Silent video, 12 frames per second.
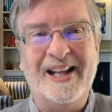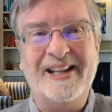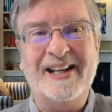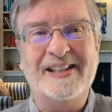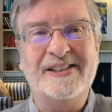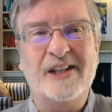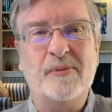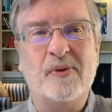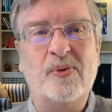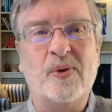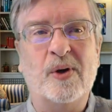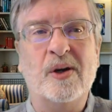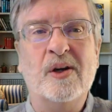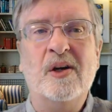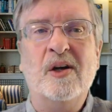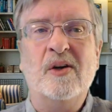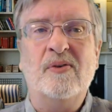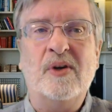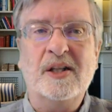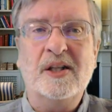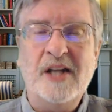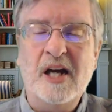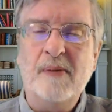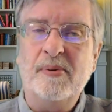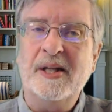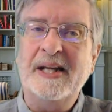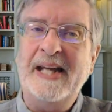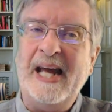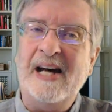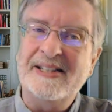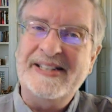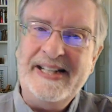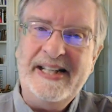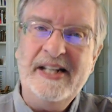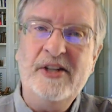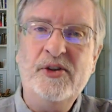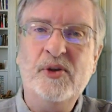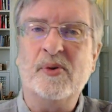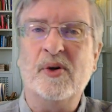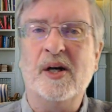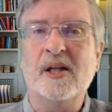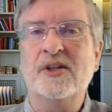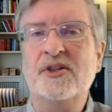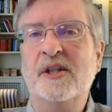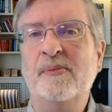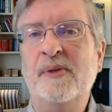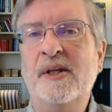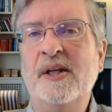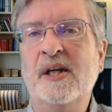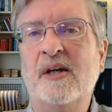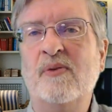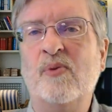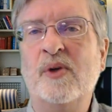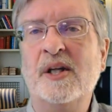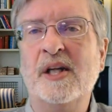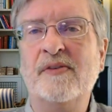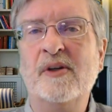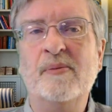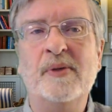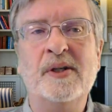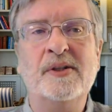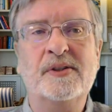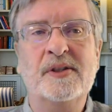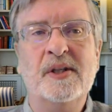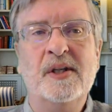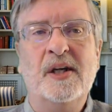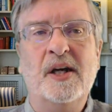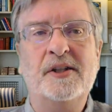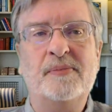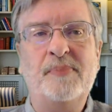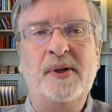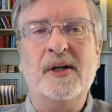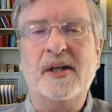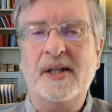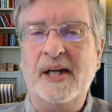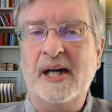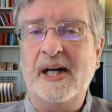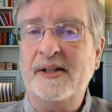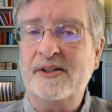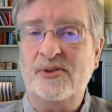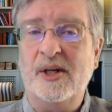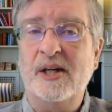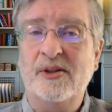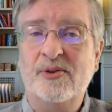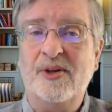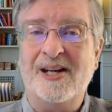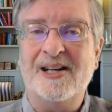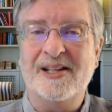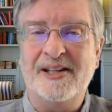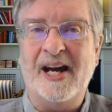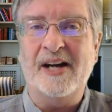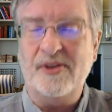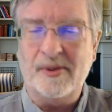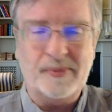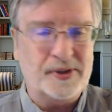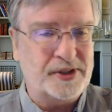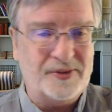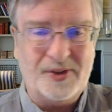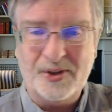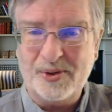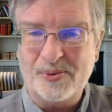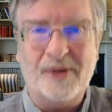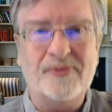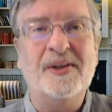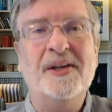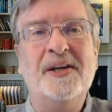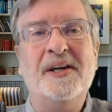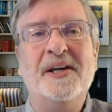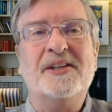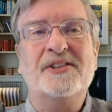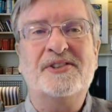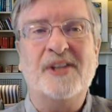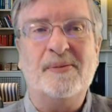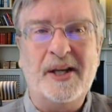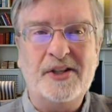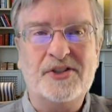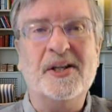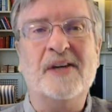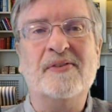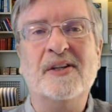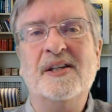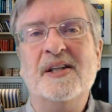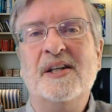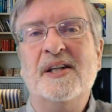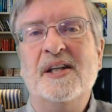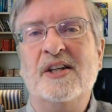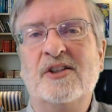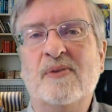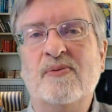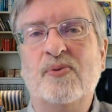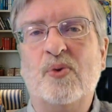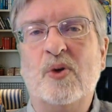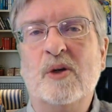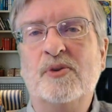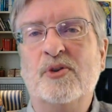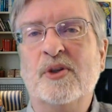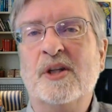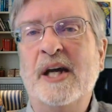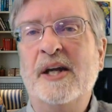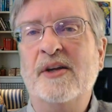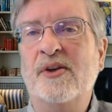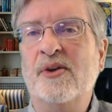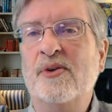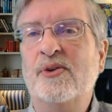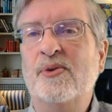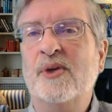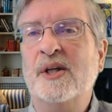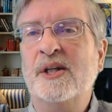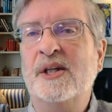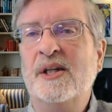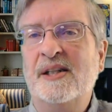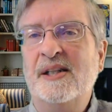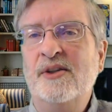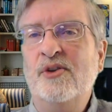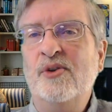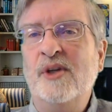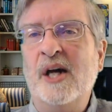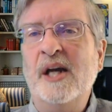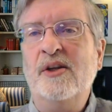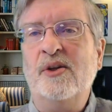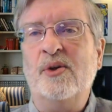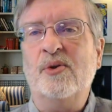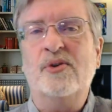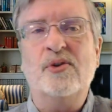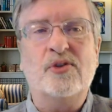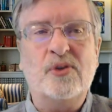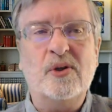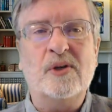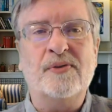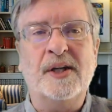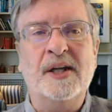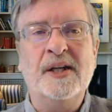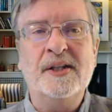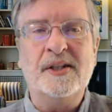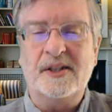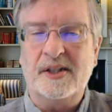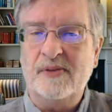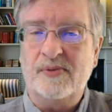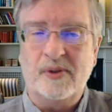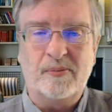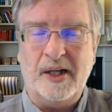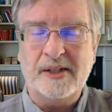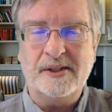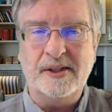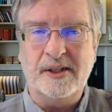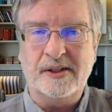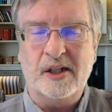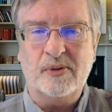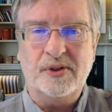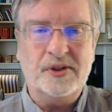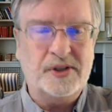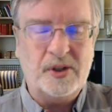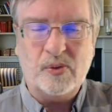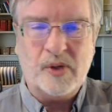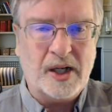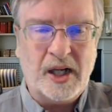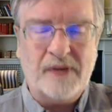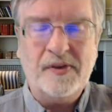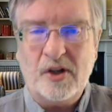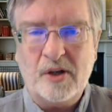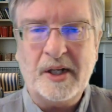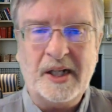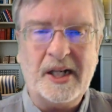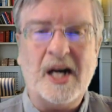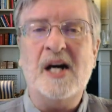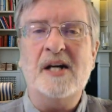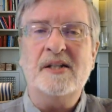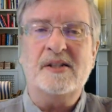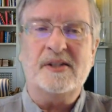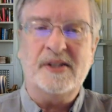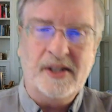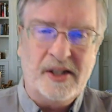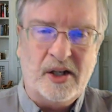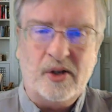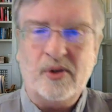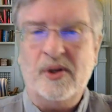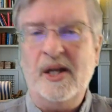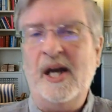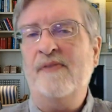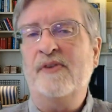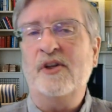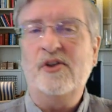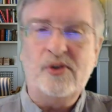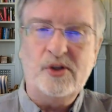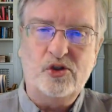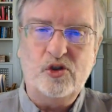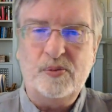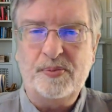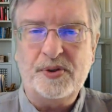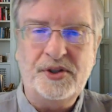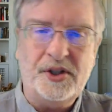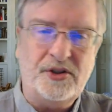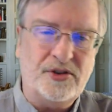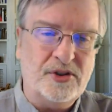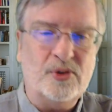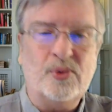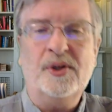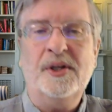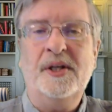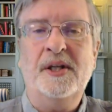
like I said before, for example, in Chaldean numerology, the meaning of 111 means a spirit guide is trying to contact you. I'm just giving you a rough summation of it in some form to enlighten you, to un unite you to serve it endlessly for blessings. In other words, you see 111, you're going to be constantly going to have to do the superstition in order to